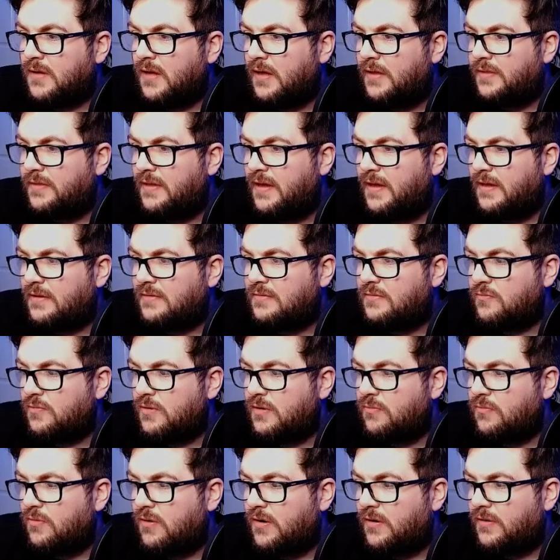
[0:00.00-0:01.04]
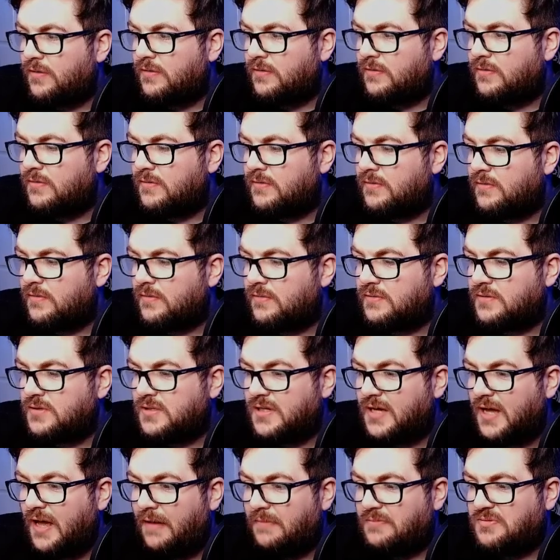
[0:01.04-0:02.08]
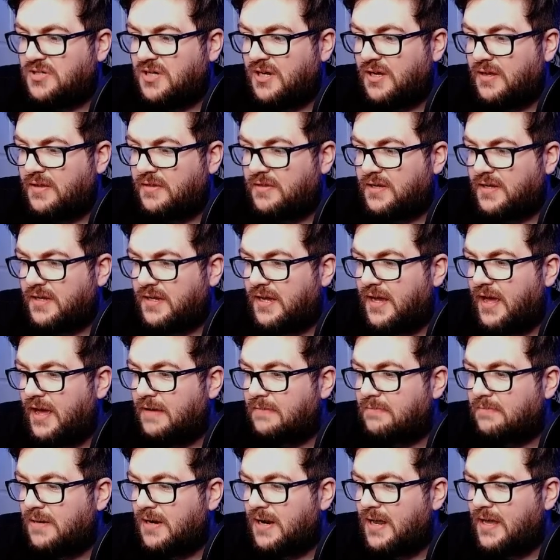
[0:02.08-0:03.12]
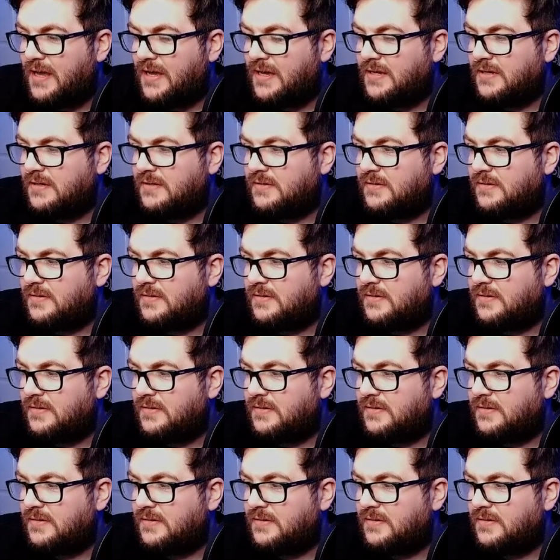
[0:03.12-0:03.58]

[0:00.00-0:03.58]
And then we want to capture the gameplay.